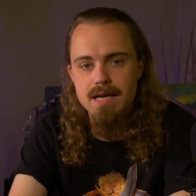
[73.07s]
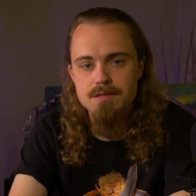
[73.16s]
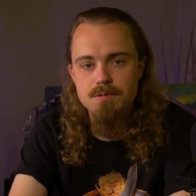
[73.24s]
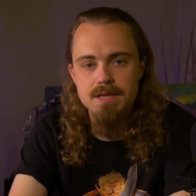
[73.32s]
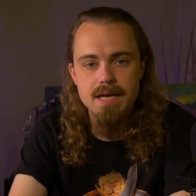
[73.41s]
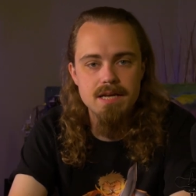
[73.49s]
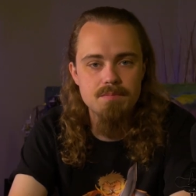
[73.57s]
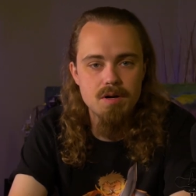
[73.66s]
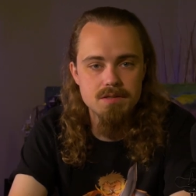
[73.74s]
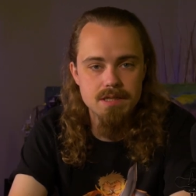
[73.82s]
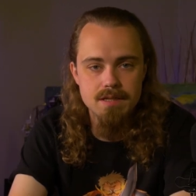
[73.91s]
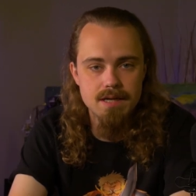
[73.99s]
As with any
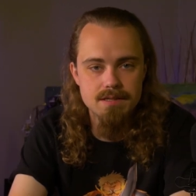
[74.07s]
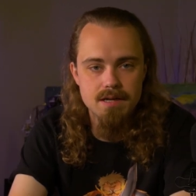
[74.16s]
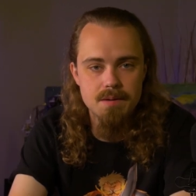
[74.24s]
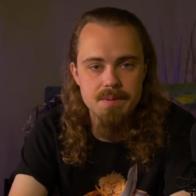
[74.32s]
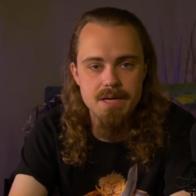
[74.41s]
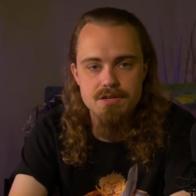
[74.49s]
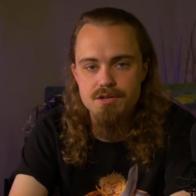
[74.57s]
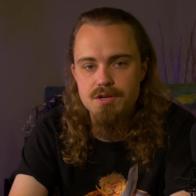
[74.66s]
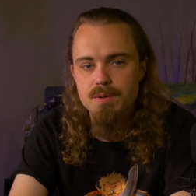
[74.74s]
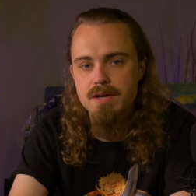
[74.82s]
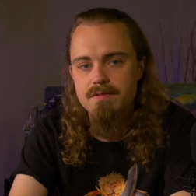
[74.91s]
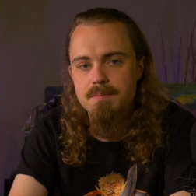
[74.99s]
multi-class combination,
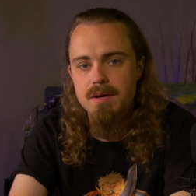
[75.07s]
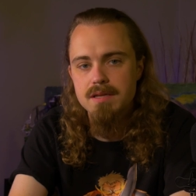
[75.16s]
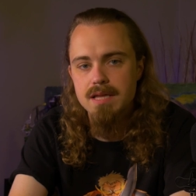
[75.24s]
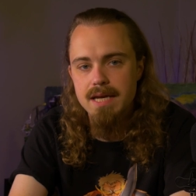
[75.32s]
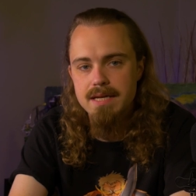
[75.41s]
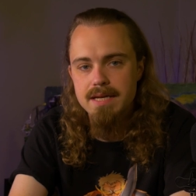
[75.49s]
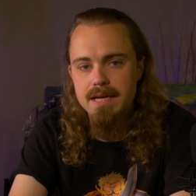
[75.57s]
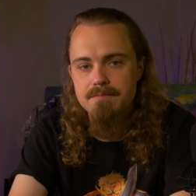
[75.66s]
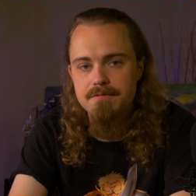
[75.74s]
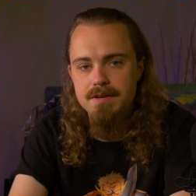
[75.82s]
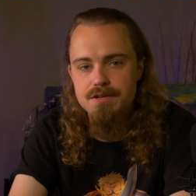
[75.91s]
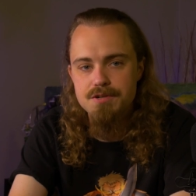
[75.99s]
you give up on late game
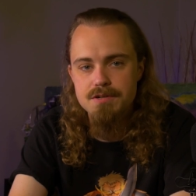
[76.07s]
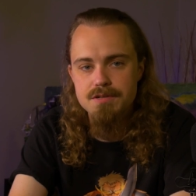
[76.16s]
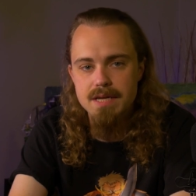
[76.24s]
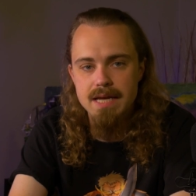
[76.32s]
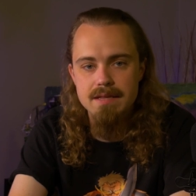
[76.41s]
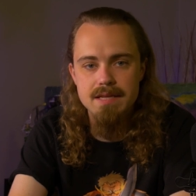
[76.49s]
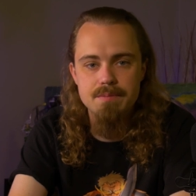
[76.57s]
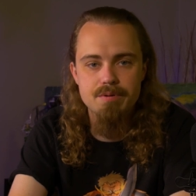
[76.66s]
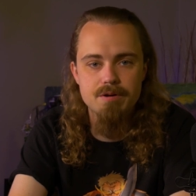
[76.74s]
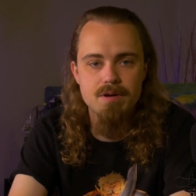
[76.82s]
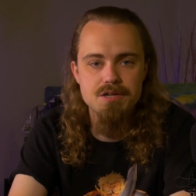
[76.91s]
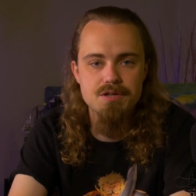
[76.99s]
features, and the
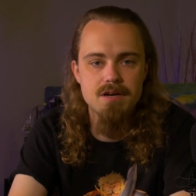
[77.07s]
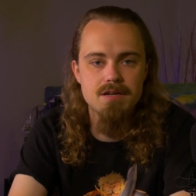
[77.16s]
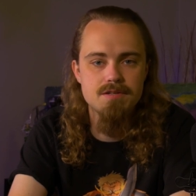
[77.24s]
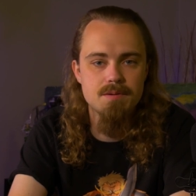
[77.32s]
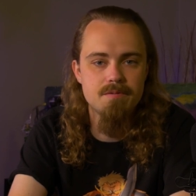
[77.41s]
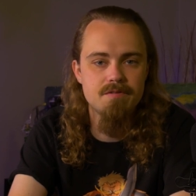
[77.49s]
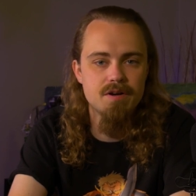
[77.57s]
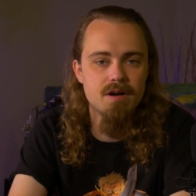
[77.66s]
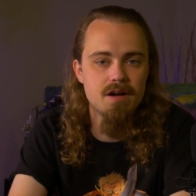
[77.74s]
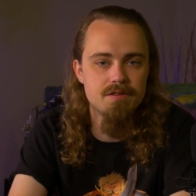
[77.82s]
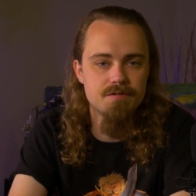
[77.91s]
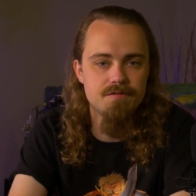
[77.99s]
progression on some of your
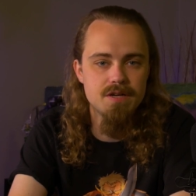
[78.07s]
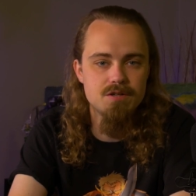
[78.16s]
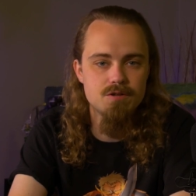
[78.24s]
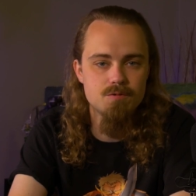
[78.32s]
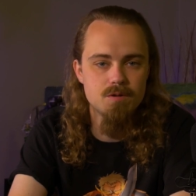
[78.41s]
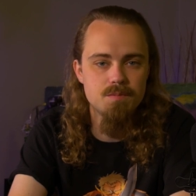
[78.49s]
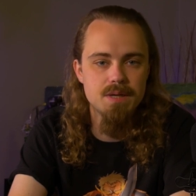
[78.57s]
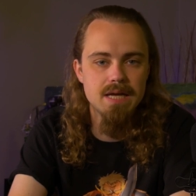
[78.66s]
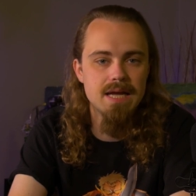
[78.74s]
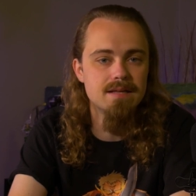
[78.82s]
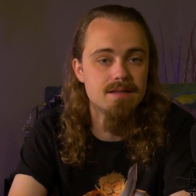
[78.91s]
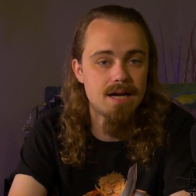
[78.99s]
other features will
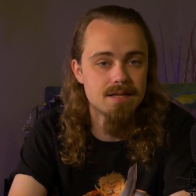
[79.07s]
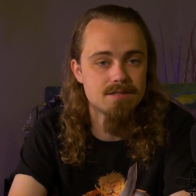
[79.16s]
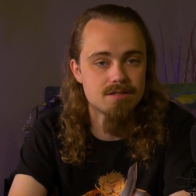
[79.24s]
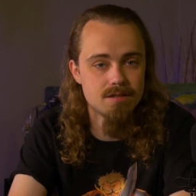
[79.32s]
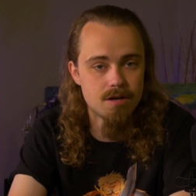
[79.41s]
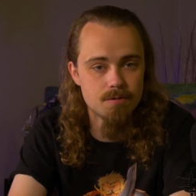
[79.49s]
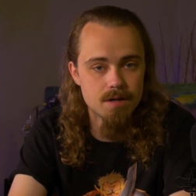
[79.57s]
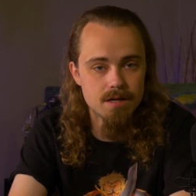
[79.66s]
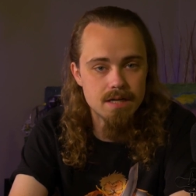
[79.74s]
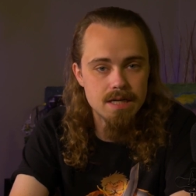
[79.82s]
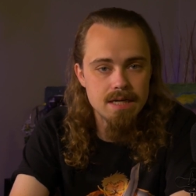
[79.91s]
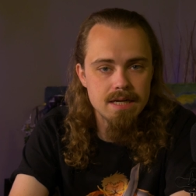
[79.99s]
be a lot slower.
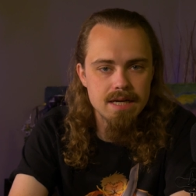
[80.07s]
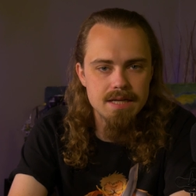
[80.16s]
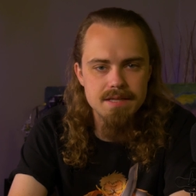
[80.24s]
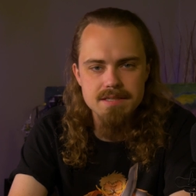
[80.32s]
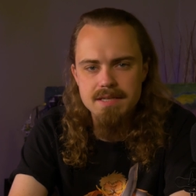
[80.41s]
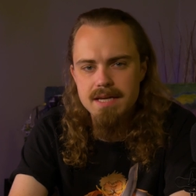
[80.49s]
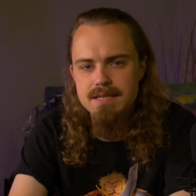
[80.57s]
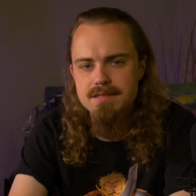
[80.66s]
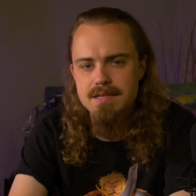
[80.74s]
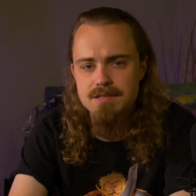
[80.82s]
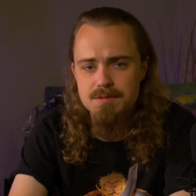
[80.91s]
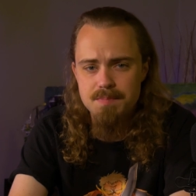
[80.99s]
In this
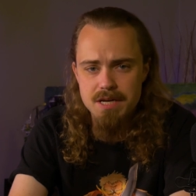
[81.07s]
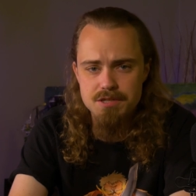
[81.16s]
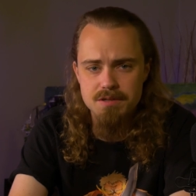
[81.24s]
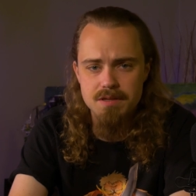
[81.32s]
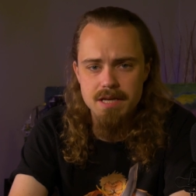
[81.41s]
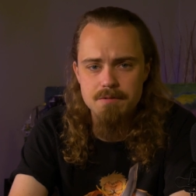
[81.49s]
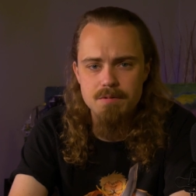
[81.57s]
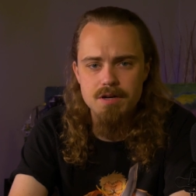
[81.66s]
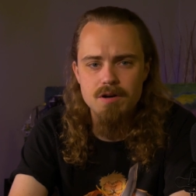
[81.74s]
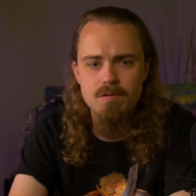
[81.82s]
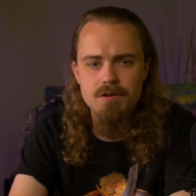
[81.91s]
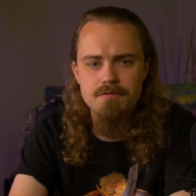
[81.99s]
case especially, we're
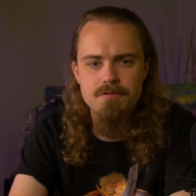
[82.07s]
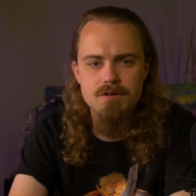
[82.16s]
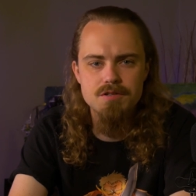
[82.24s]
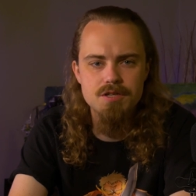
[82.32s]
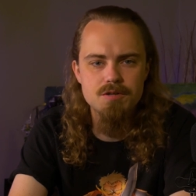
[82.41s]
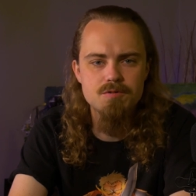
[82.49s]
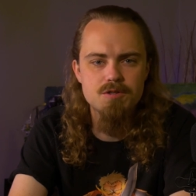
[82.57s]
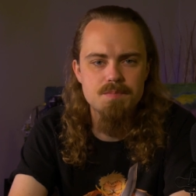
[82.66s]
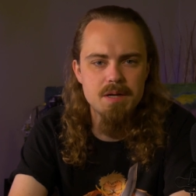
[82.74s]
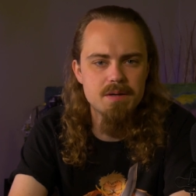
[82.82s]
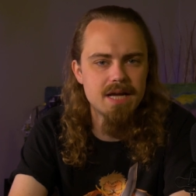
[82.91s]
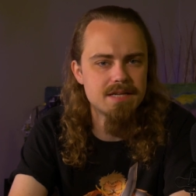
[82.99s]
going for two
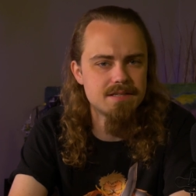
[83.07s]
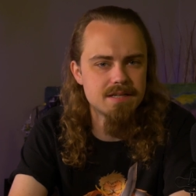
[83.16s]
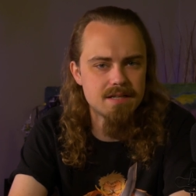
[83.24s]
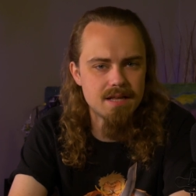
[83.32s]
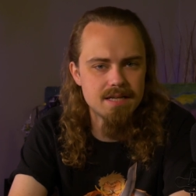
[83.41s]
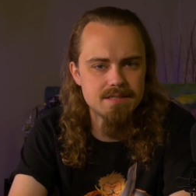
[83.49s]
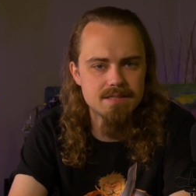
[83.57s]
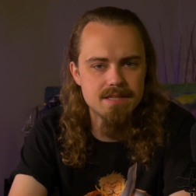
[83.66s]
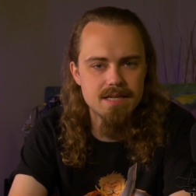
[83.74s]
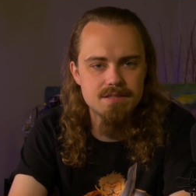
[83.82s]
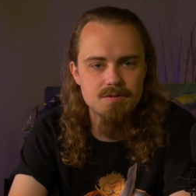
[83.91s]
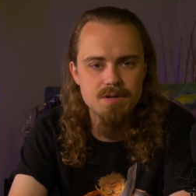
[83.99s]
spellcasting classes
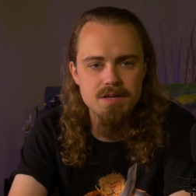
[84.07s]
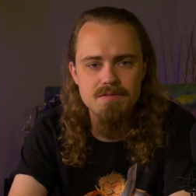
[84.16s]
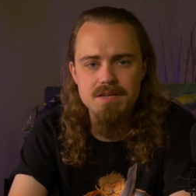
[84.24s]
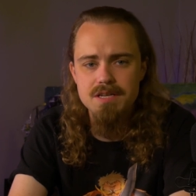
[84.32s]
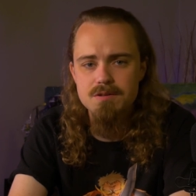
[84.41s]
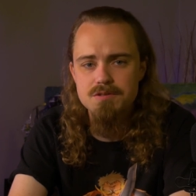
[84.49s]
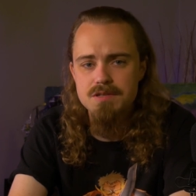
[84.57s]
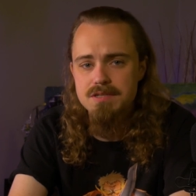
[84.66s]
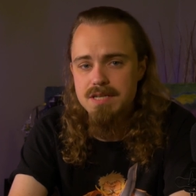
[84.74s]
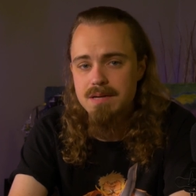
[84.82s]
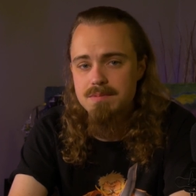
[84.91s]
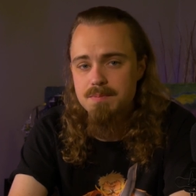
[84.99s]
that don't even use the
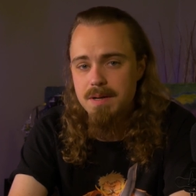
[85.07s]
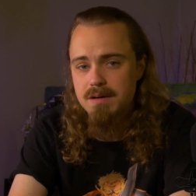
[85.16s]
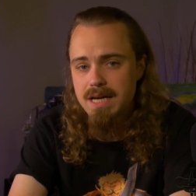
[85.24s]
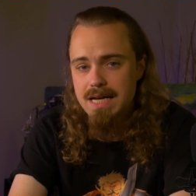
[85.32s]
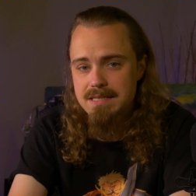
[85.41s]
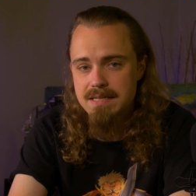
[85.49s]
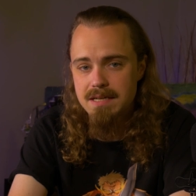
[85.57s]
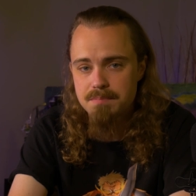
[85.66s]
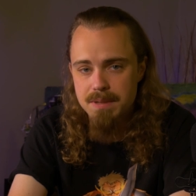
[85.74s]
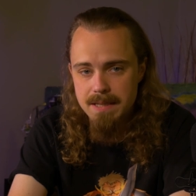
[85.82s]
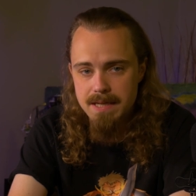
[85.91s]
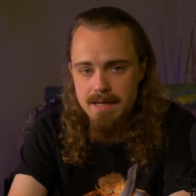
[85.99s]
same spellcasting
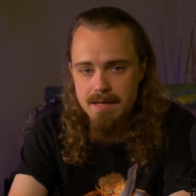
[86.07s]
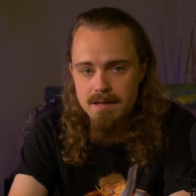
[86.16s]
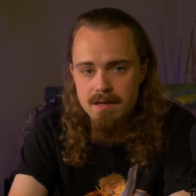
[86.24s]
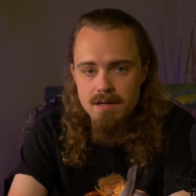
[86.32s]
ability